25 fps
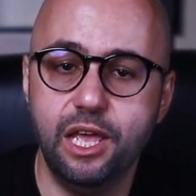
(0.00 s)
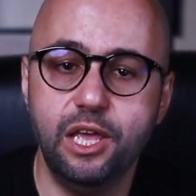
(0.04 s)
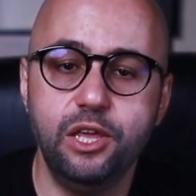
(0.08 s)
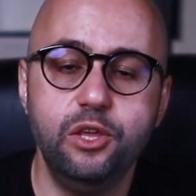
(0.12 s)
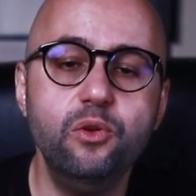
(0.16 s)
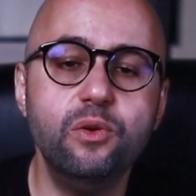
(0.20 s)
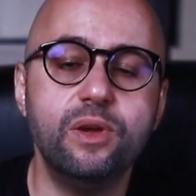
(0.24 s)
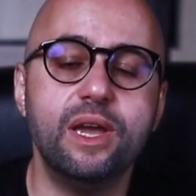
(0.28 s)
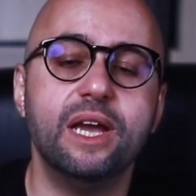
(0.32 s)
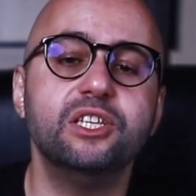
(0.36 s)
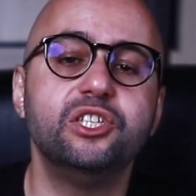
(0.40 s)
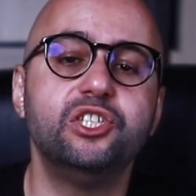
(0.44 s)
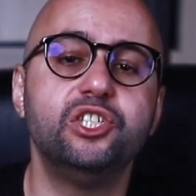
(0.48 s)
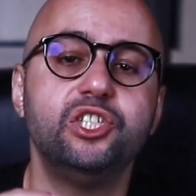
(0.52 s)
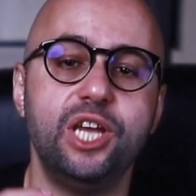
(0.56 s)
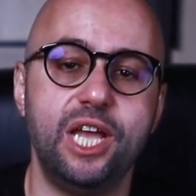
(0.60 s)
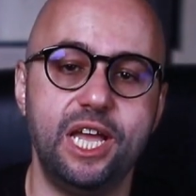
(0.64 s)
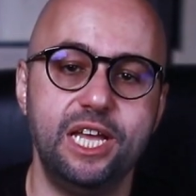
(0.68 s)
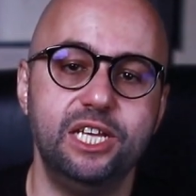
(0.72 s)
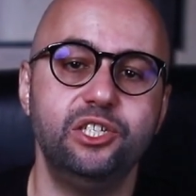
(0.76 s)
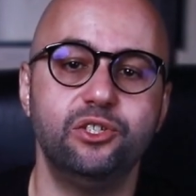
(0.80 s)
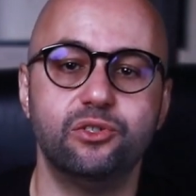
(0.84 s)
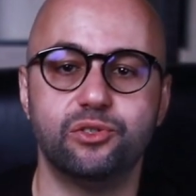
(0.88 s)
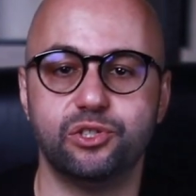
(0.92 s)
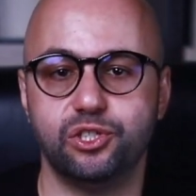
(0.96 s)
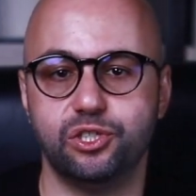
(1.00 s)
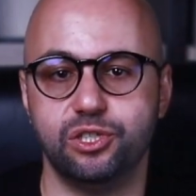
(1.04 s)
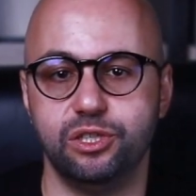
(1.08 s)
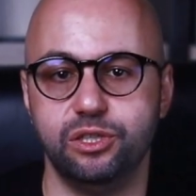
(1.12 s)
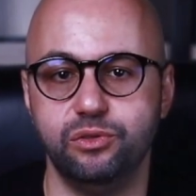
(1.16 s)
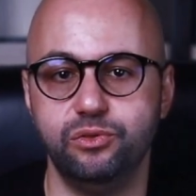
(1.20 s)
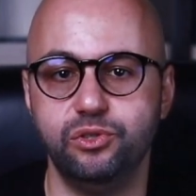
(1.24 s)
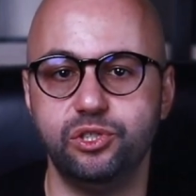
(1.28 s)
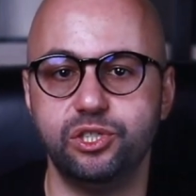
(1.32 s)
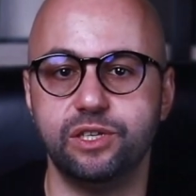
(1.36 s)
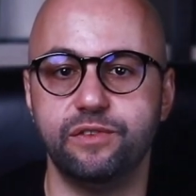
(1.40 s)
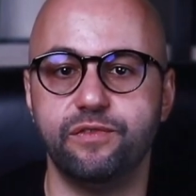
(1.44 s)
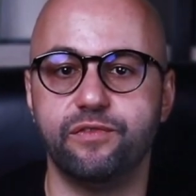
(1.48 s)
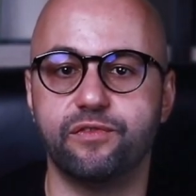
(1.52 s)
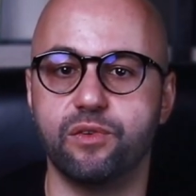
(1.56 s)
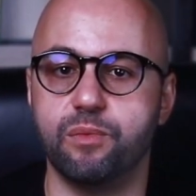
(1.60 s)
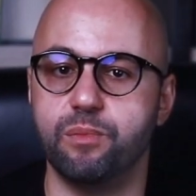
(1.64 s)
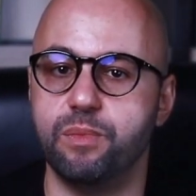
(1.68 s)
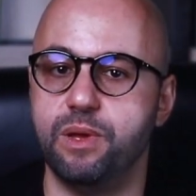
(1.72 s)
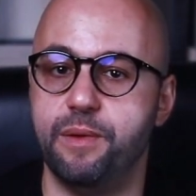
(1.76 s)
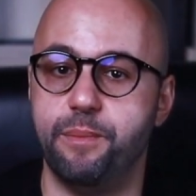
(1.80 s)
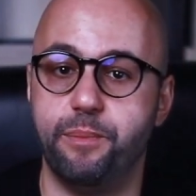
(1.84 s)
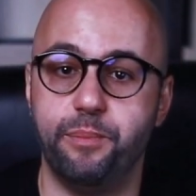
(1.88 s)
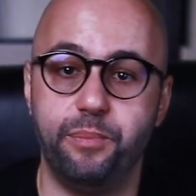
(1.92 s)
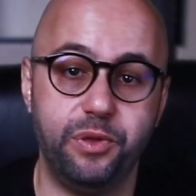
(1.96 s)
You can change your solution from
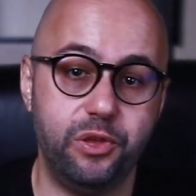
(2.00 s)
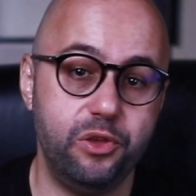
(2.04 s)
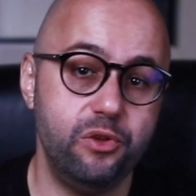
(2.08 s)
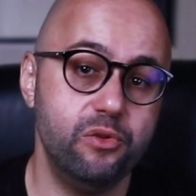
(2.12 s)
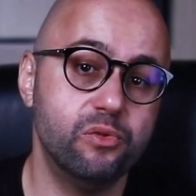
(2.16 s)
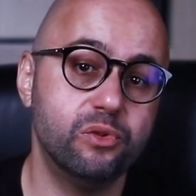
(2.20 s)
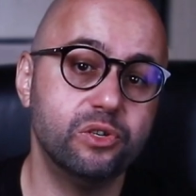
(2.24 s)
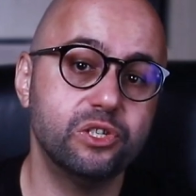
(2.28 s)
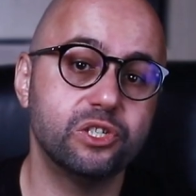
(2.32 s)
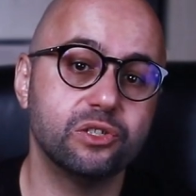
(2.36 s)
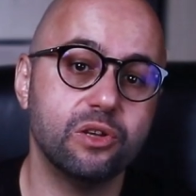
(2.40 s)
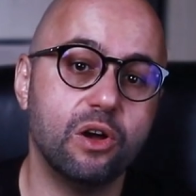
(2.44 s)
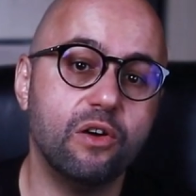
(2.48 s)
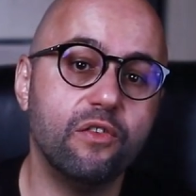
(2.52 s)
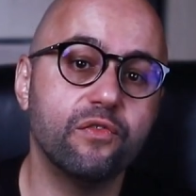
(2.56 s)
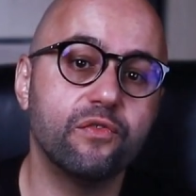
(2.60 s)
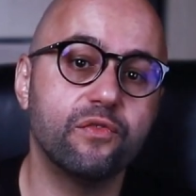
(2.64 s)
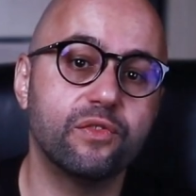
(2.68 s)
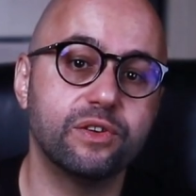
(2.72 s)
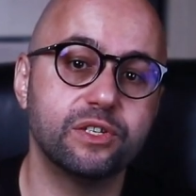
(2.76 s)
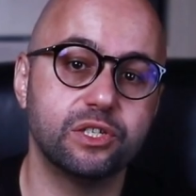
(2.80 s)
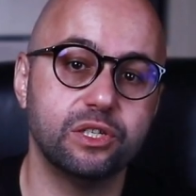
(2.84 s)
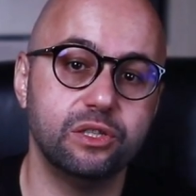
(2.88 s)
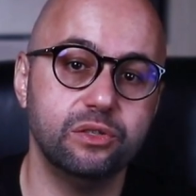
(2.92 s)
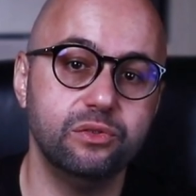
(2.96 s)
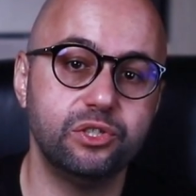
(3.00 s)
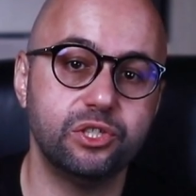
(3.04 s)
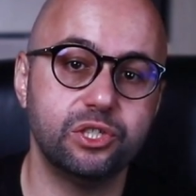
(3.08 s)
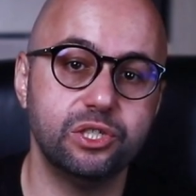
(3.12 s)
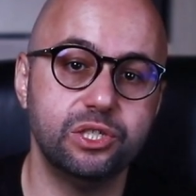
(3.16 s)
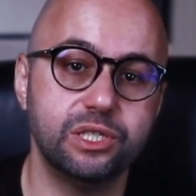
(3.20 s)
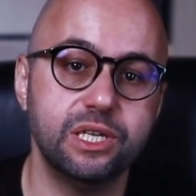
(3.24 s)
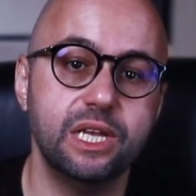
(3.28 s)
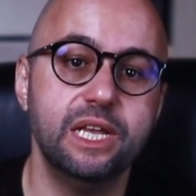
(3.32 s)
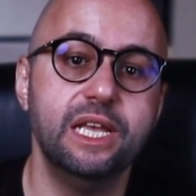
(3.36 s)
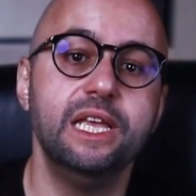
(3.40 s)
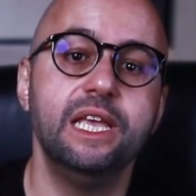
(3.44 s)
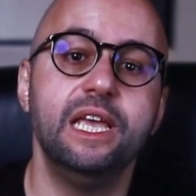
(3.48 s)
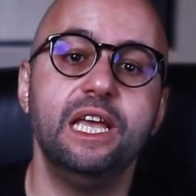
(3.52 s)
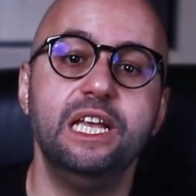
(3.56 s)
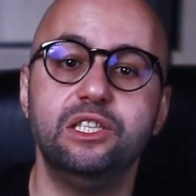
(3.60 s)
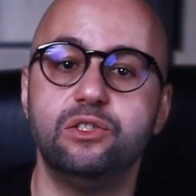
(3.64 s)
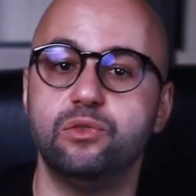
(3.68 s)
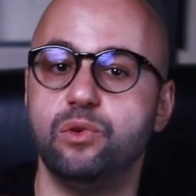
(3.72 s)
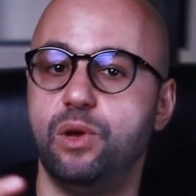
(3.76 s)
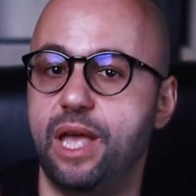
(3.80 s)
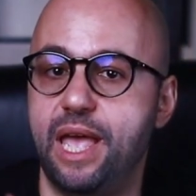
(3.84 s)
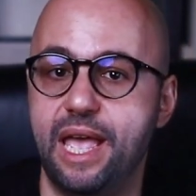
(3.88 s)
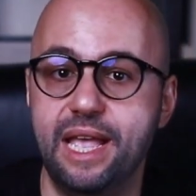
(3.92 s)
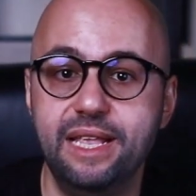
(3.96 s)
a pure software solutions
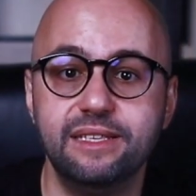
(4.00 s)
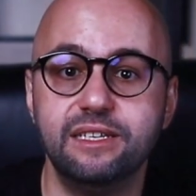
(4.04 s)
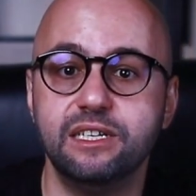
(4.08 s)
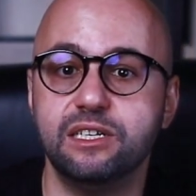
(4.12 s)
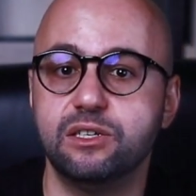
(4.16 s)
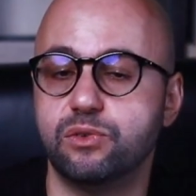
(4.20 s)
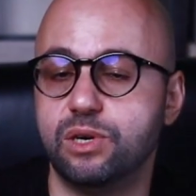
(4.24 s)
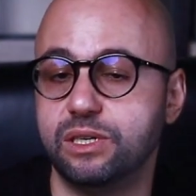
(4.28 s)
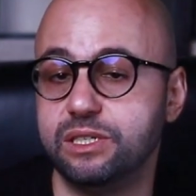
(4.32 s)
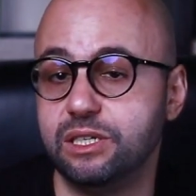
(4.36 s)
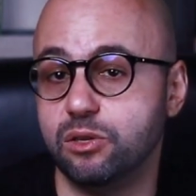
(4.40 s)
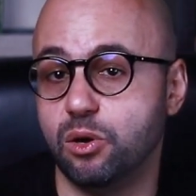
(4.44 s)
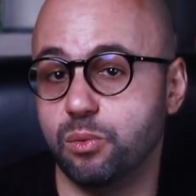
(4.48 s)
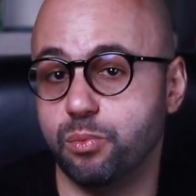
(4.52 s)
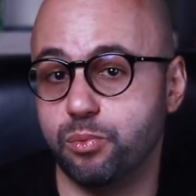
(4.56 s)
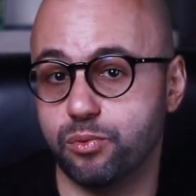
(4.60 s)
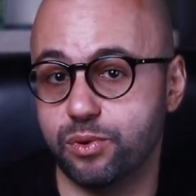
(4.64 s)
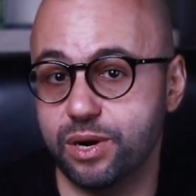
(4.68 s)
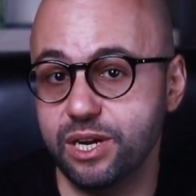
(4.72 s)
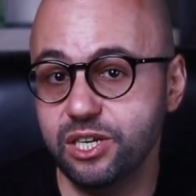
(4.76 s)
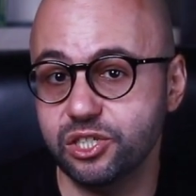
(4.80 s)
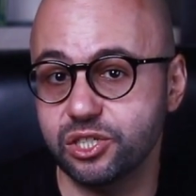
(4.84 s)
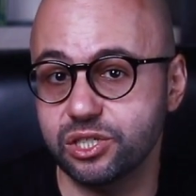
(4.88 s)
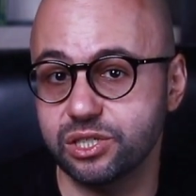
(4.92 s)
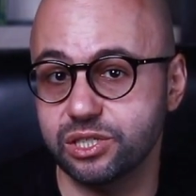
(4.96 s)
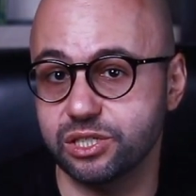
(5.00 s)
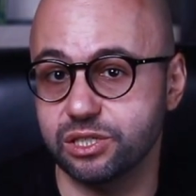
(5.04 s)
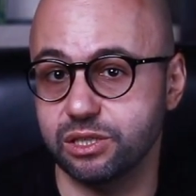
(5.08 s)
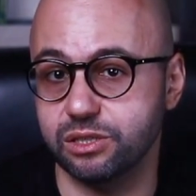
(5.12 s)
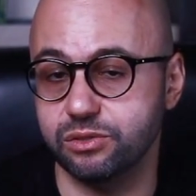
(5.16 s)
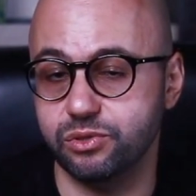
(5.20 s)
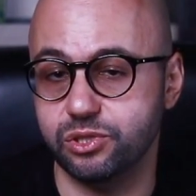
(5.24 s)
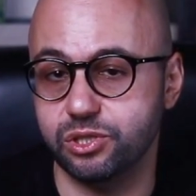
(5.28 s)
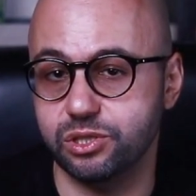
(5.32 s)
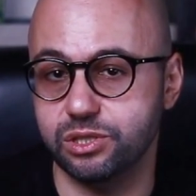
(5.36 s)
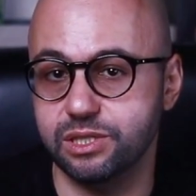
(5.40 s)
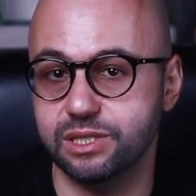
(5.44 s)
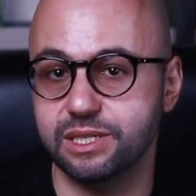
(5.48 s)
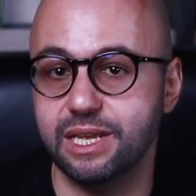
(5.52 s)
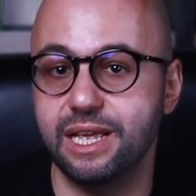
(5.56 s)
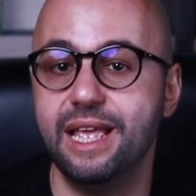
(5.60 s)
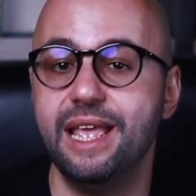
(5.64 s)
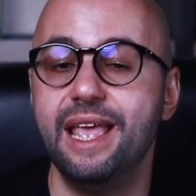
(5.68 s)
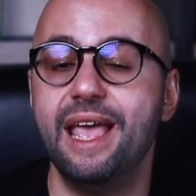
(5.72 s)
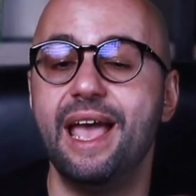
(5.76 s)
into integrated operations solutions